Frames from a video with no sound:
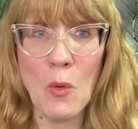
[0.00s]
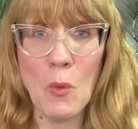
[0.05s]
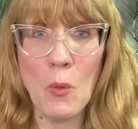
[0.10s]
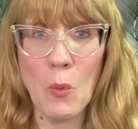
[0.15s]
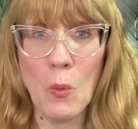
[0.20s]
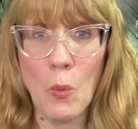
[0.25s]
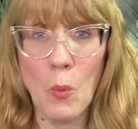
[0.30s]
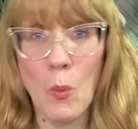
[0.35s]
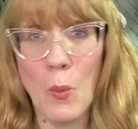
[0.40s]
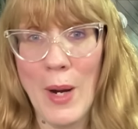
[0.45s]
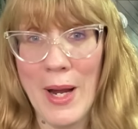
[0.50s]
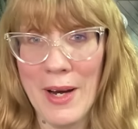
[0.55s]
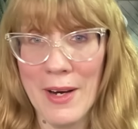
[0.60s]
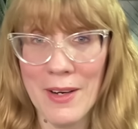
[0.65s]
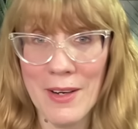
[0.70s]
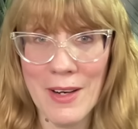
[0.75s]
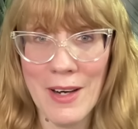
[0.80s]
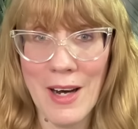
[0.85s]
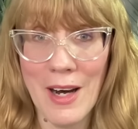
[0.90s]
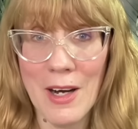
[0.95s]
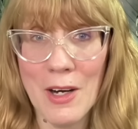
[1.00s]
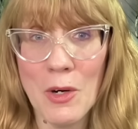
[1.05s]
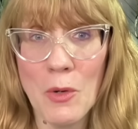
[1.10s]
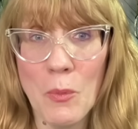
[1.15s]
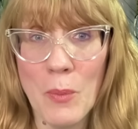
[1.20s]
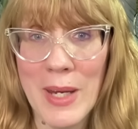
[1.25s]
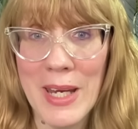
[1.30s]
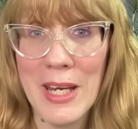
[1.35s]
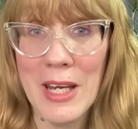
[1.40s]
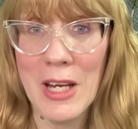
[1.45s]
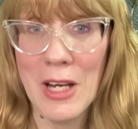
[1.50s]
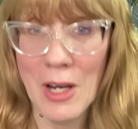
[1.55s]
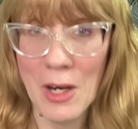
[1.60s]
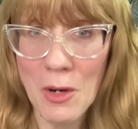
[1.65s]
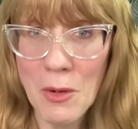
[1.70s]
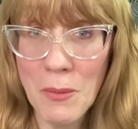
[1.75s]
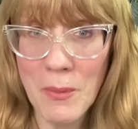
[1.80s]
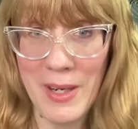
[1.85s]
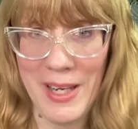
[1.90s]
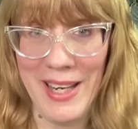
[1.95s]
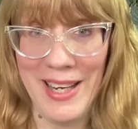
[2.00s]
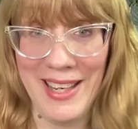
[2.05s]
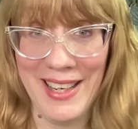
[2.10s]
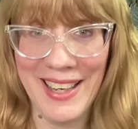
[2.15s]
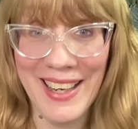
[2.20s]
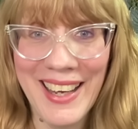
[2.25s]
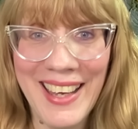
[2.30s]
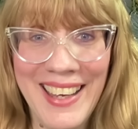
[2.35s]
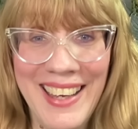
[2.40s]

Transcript: Where are we going?